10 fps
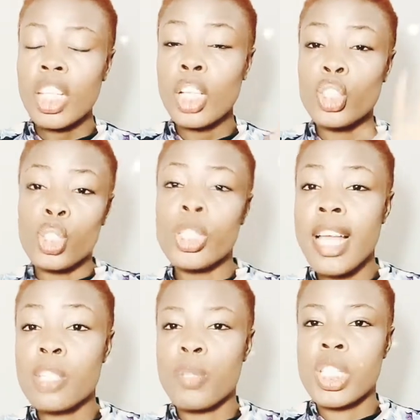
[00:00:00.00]

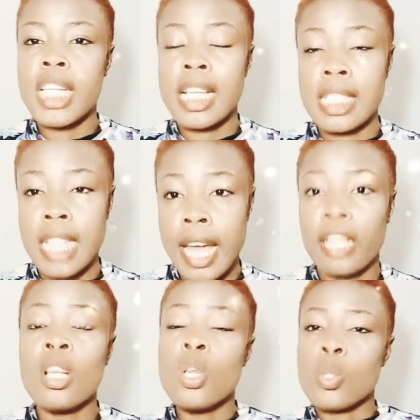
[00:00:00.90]
Julia's beauty in her
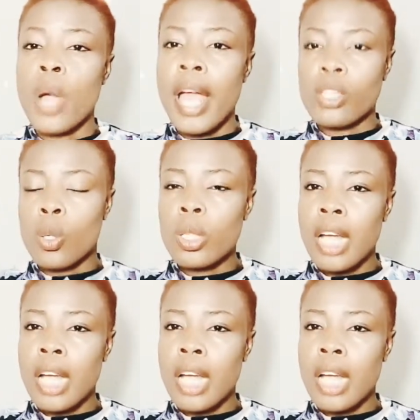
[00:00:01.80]
style. So I told